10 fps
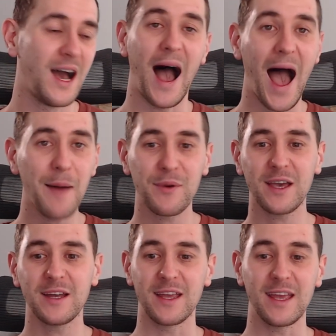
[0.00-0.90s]

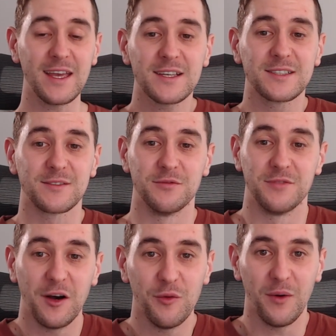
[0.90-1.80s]
Abed is
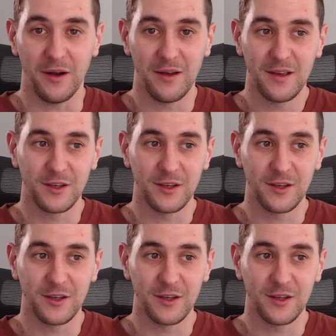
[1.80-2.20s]
Velma.